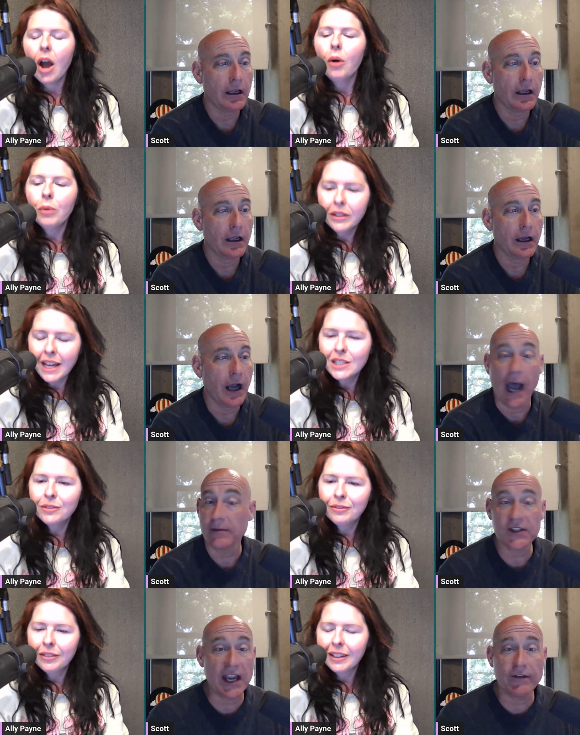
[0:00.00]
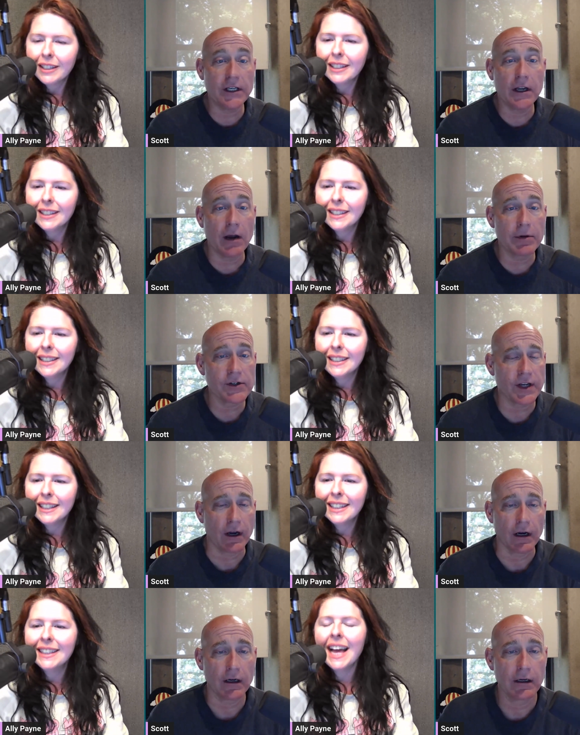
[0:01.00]
Speaker 1: Well, that's I'm saving you numbers
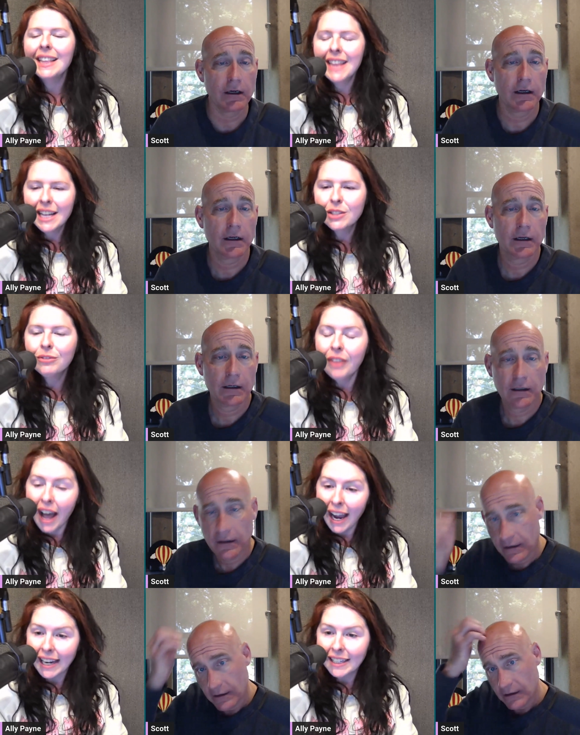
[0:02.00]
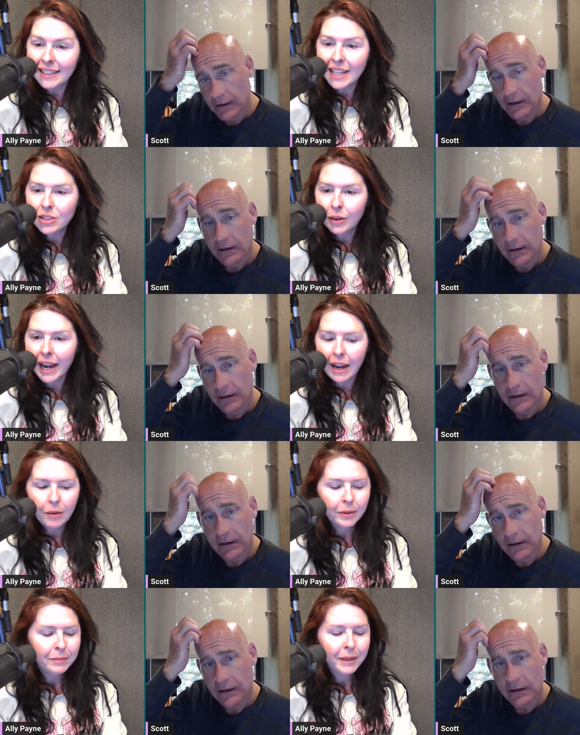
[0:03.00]
here.
Speaker 2: That that's fine. That's great
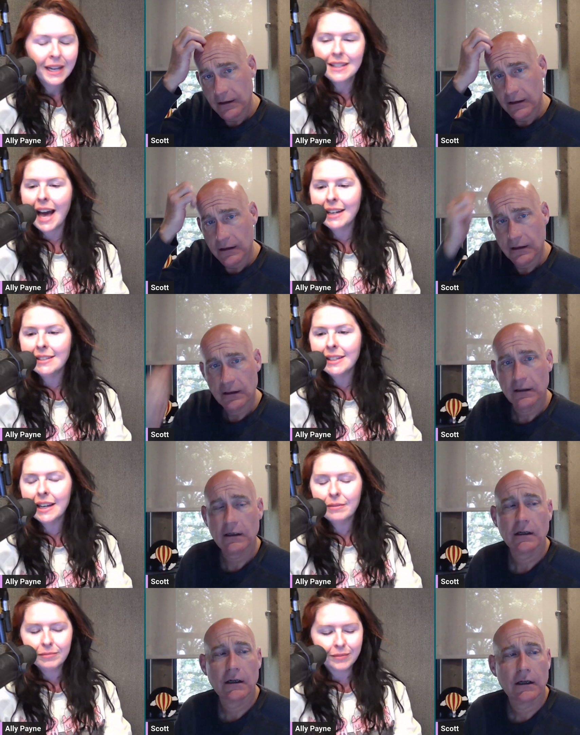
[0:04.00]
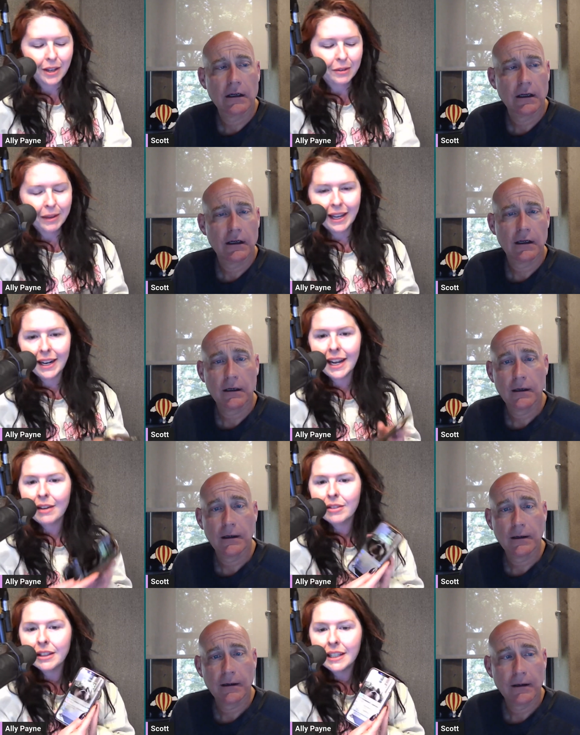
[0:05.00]
because honestly, Oh my God, I
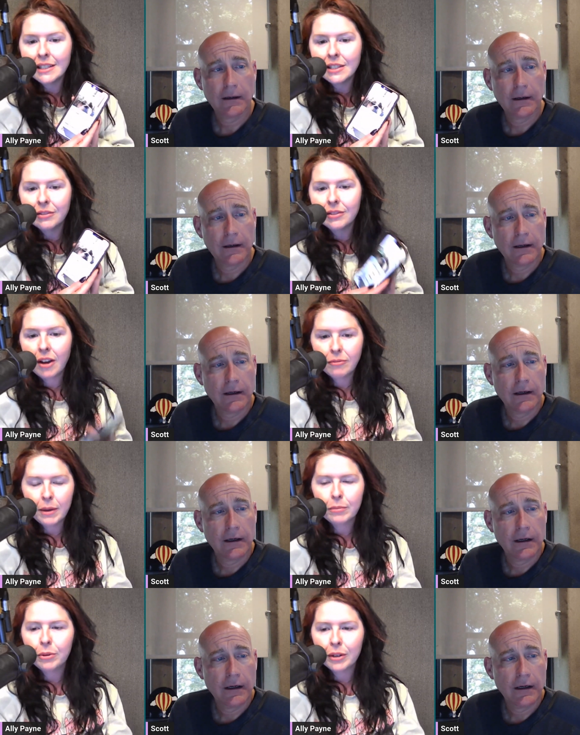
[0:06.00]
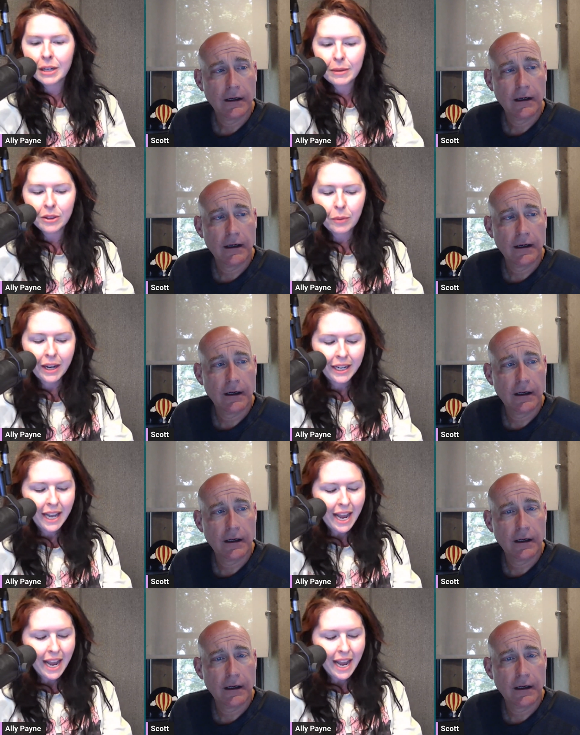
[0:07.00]
have the list of, of people who are going to be at the wedding,